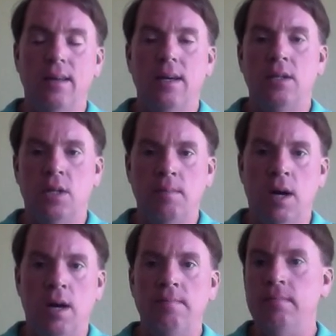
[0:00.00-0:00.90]
Say,
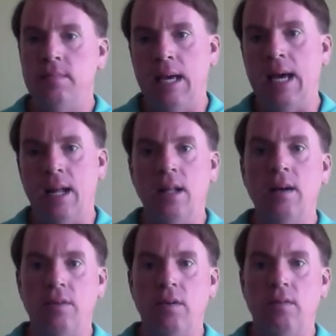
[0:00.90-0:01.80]
Mom, Dad, I
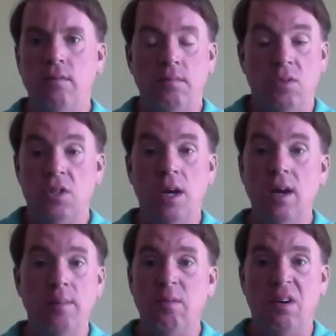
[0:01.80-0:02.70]
love you. Just hug
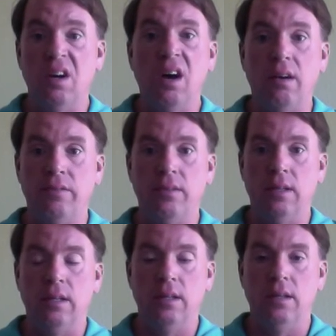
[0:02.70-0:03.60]
them and walk off.
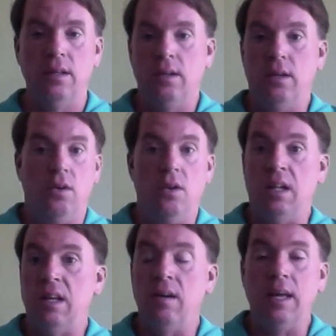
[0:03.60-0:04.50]
You're
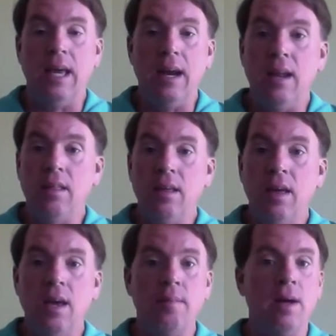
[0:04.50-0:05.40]
not there to get
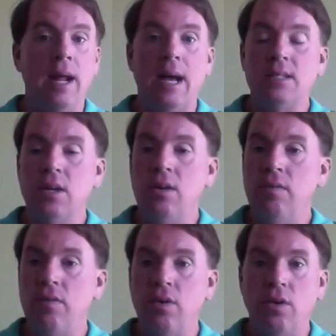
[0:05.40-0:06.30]
anything. I'm not asking you
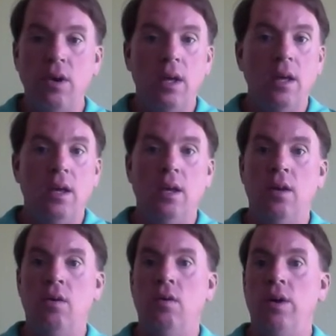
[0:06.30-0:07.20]
for,
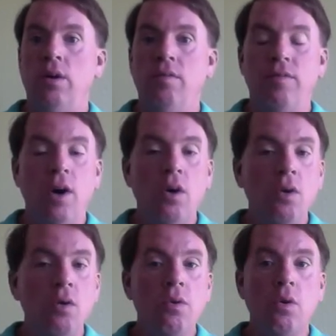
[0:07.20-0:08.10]
a new
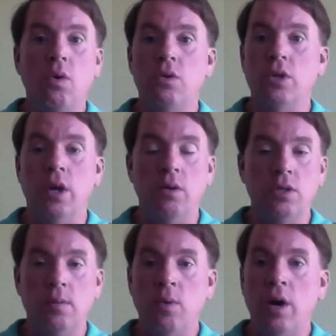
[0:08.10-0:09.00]
phone or to go
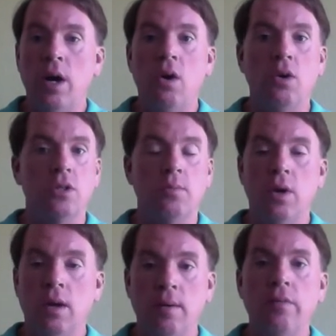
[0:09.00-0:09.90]
somewhere or someone
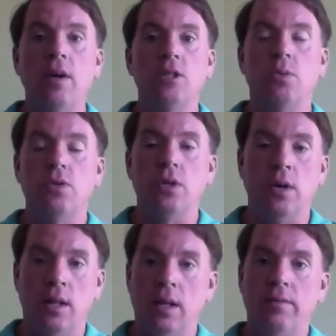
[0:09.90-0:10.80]
to come over. I just want you to
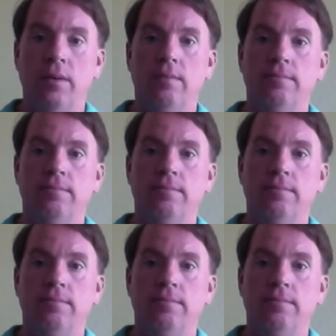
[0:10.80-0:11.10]
know I love you.